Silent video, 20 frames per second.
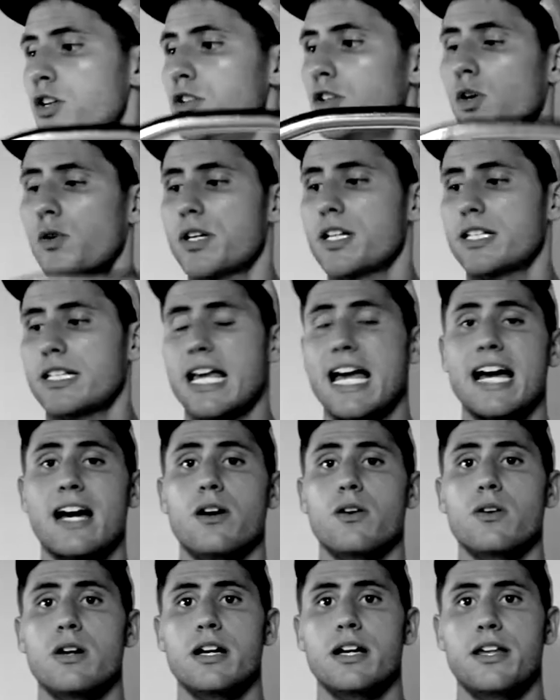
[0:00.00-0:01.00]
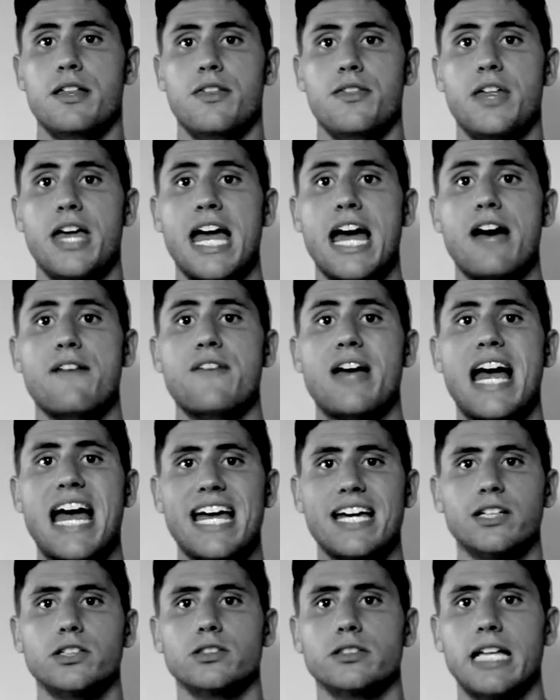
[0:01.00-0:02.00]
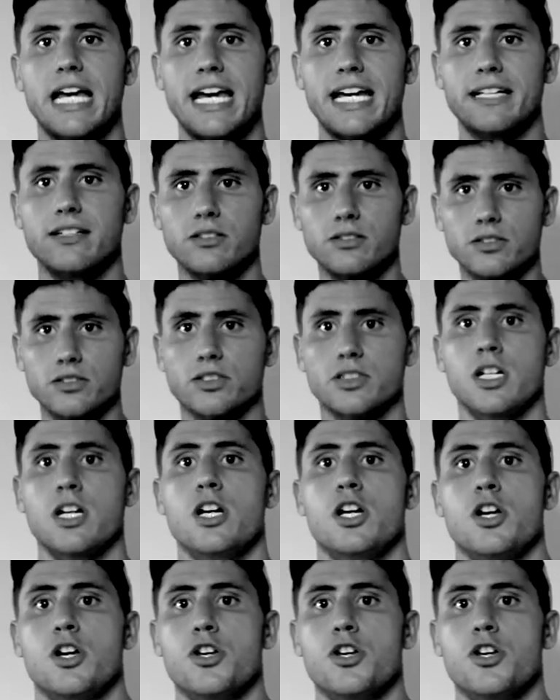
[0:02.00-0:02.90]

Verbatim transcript: Notice how they have angled handles.